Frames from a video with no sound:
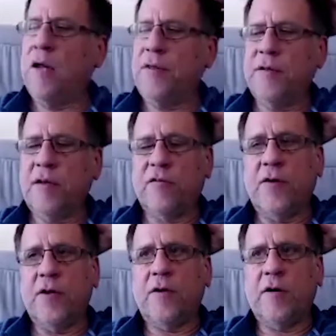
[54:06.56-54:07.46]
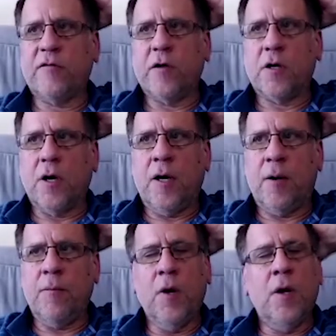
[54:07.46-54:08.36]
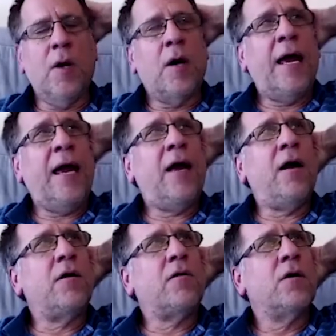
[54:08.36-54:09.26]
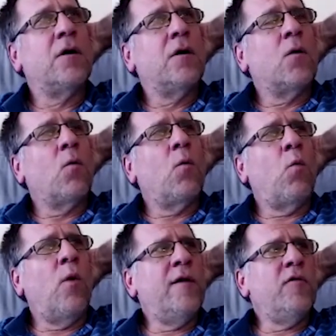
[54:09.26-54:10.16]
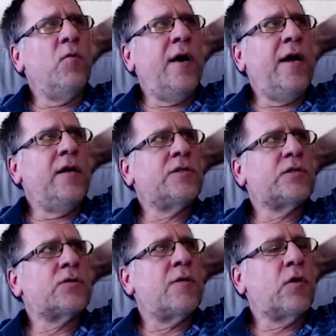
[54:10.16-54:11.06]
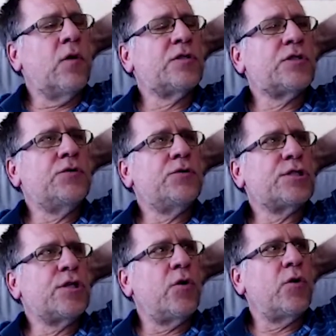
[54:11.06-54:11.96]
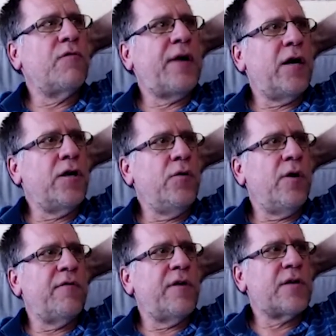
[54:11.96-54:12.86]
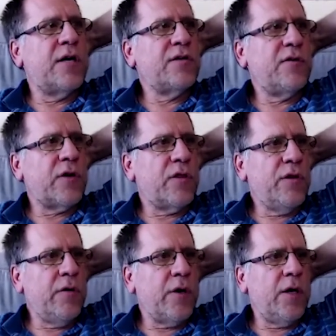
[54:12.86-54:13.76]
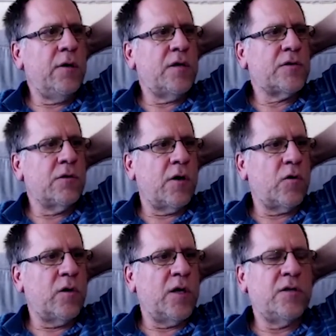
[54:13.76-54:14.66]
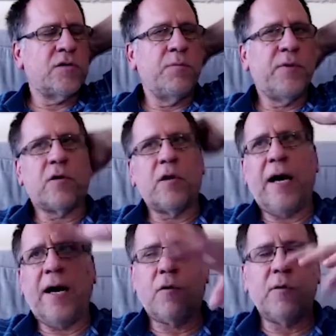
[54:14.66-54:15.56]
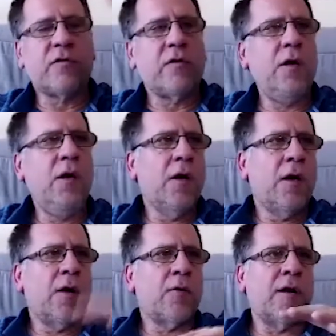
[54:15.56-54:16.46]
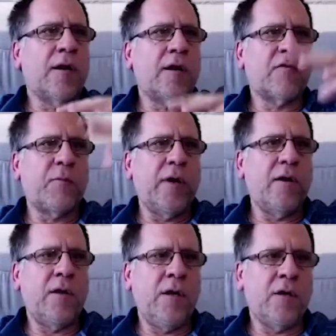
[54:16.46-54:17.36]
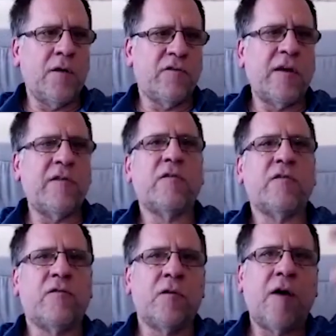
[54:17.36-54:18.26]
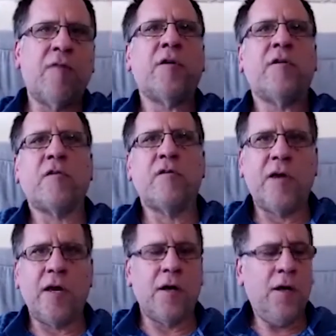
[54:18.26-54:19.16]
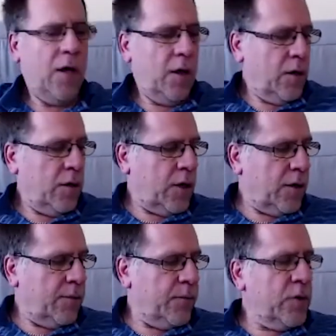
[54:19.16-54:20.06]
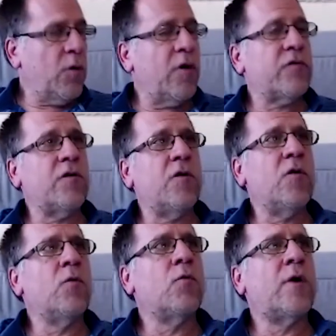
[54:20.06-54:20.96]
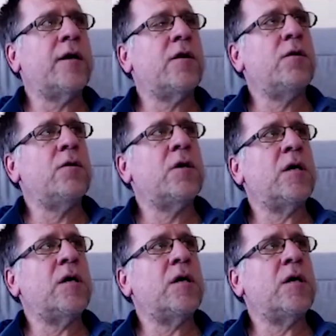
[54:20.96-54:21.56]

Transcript: I think that's fantastic. Um, and one of the ways, of course, you show the value of a scientific theory is not only its empirical adequacy, how can it explain the consensus evidence and data, uh, you also, right, you,